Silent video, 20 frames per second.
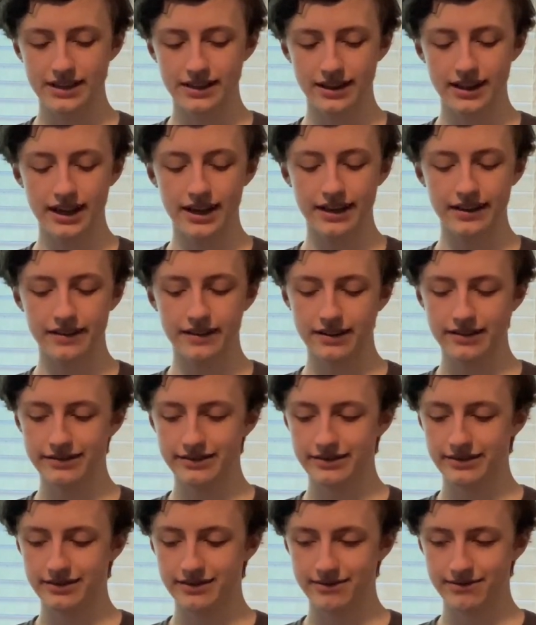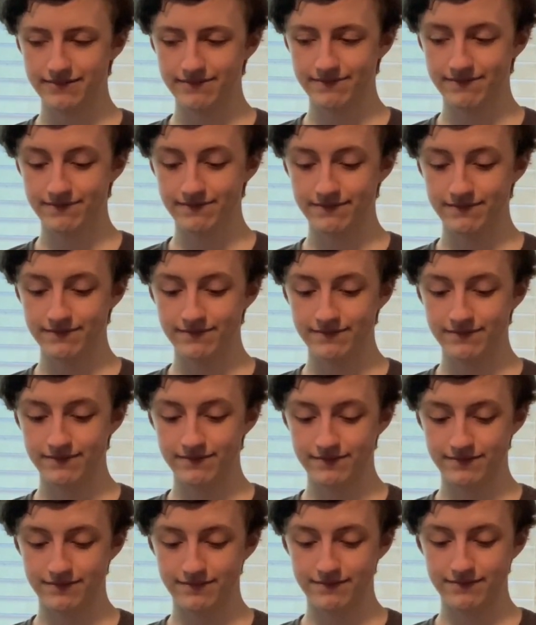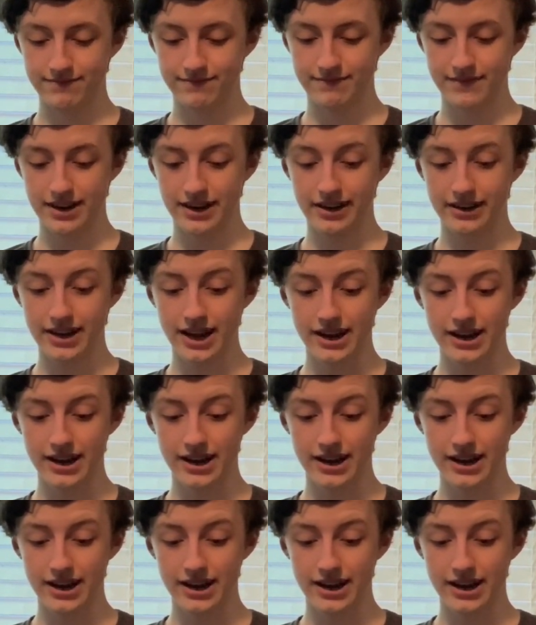like this. Any day